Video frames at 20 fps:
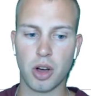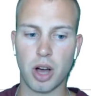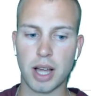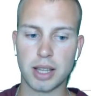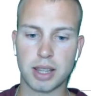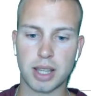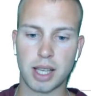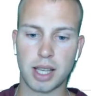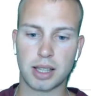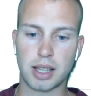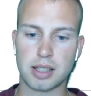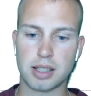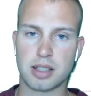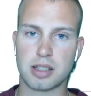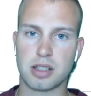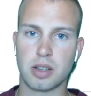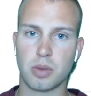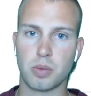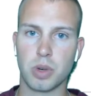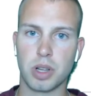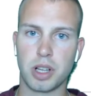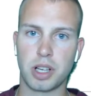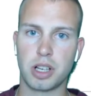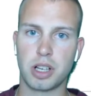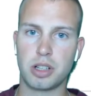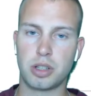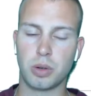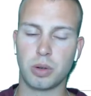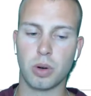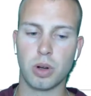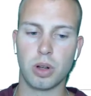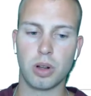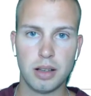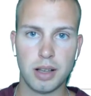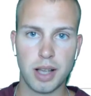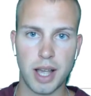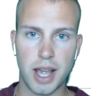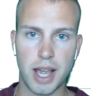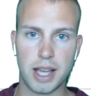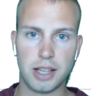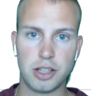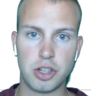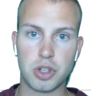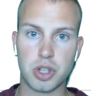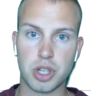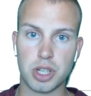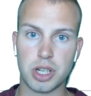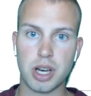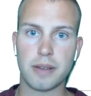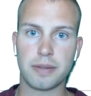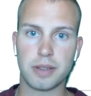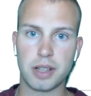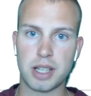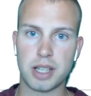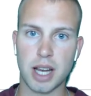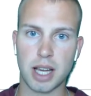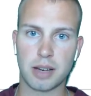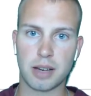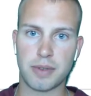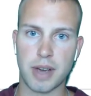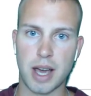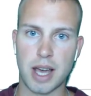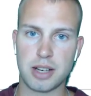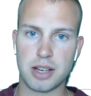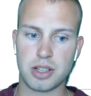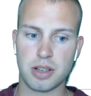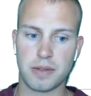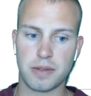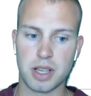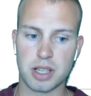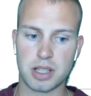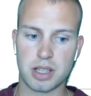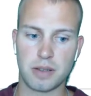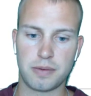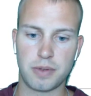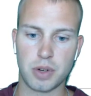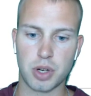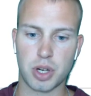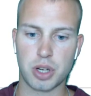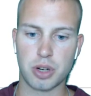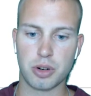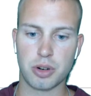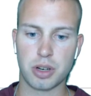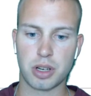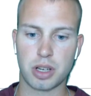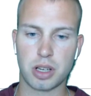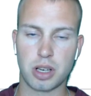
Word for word: I think this is a really good tool and you should definitely take advantage of this if you're cur